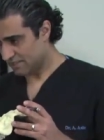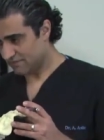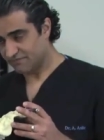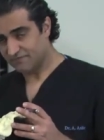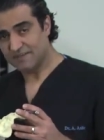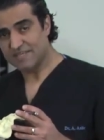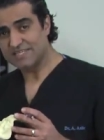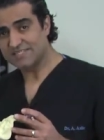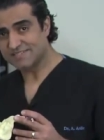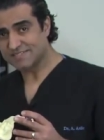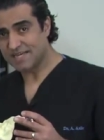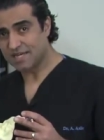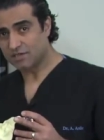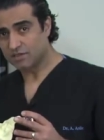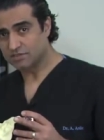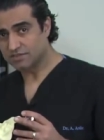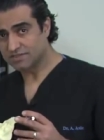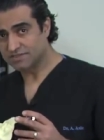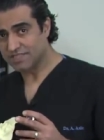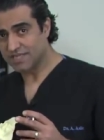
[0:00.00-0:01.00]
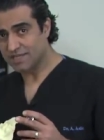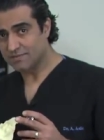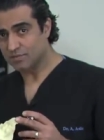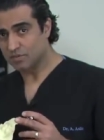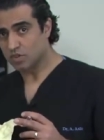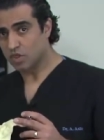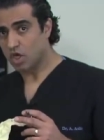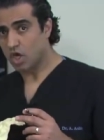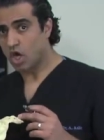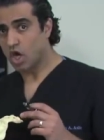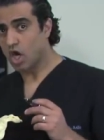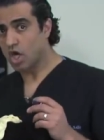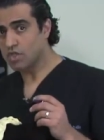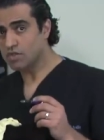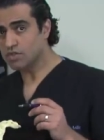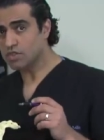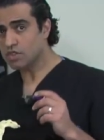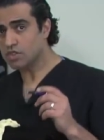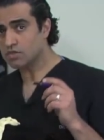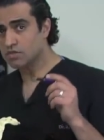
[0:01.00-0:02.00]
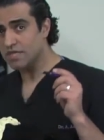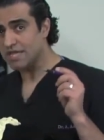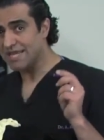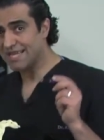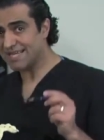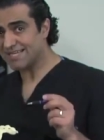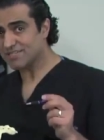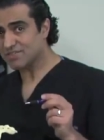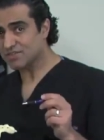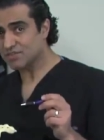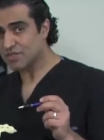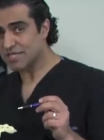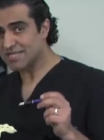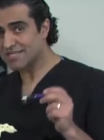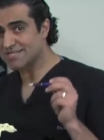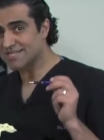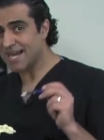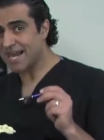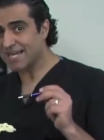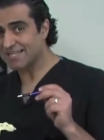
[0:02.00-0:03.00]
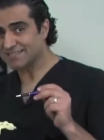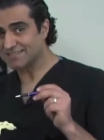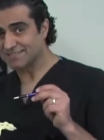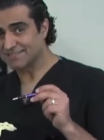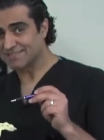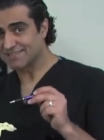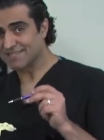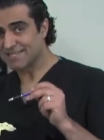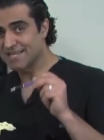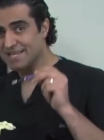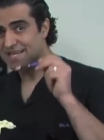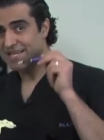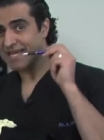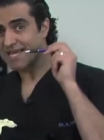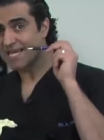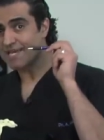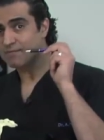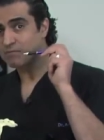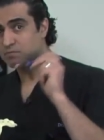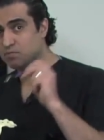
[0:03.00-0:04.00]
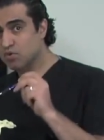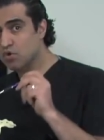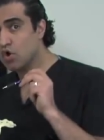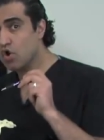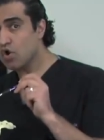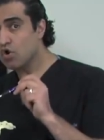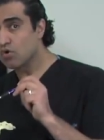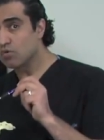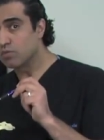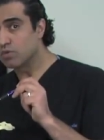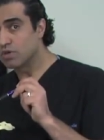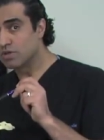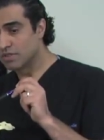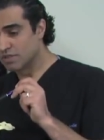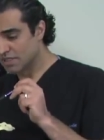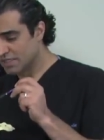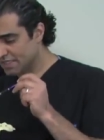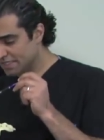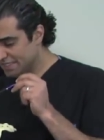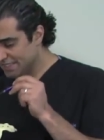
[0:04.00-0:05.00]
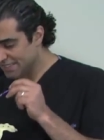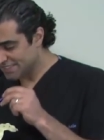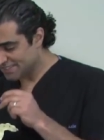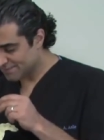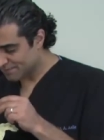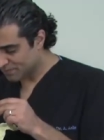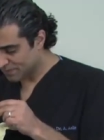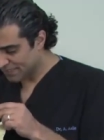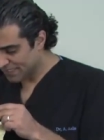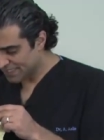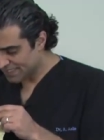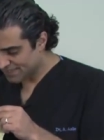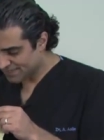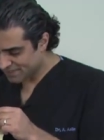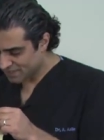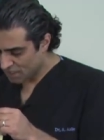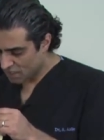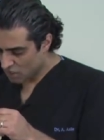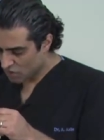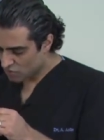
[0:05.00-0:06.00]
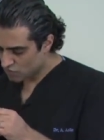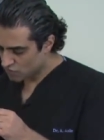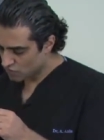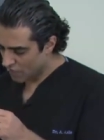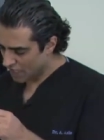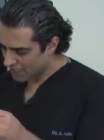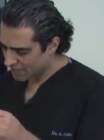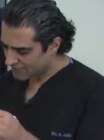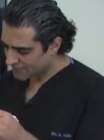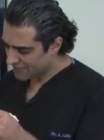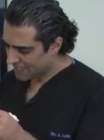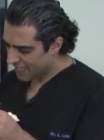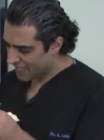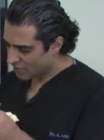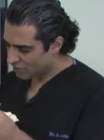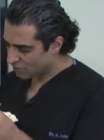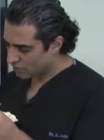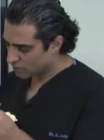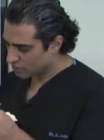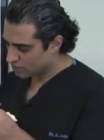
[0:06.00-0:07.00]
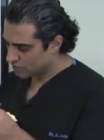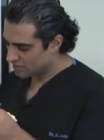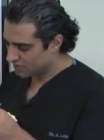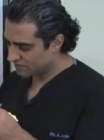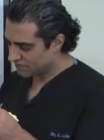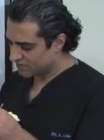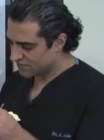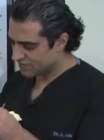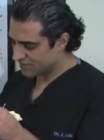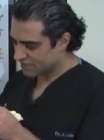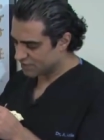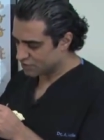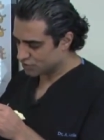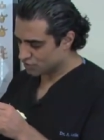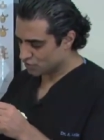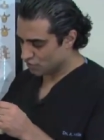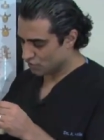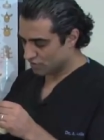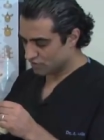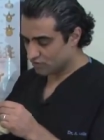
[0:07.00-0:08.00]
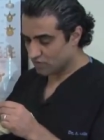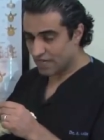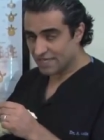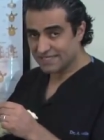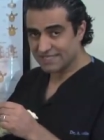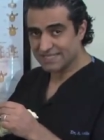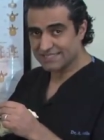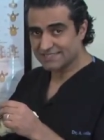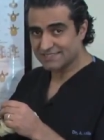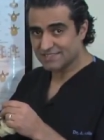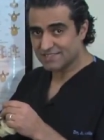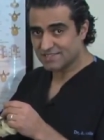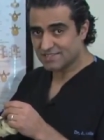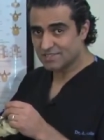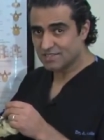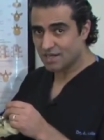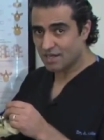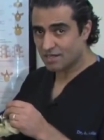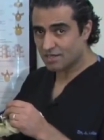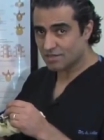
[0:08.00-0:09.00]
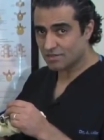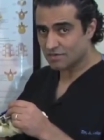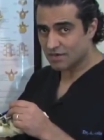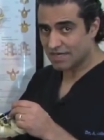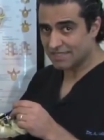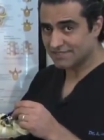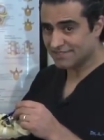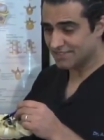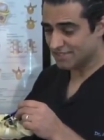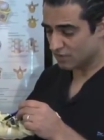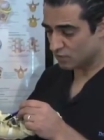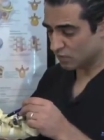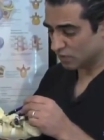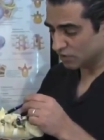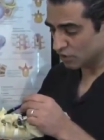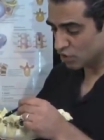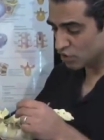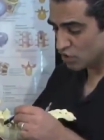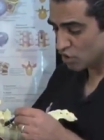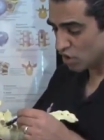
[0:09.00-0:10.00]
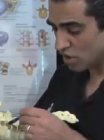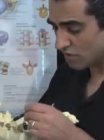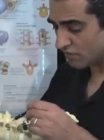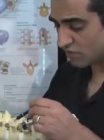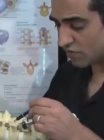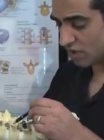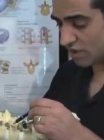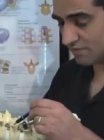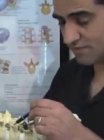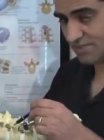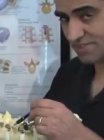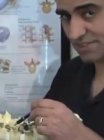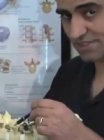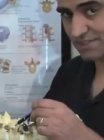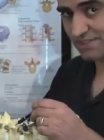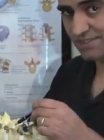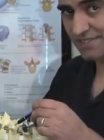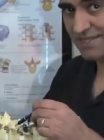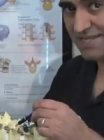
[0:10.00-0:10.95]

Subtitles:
face down on the table. Under X-ray guidance, a probe is placed right lateral to the facet joint, right at this gutter right here, where the nerve comes in.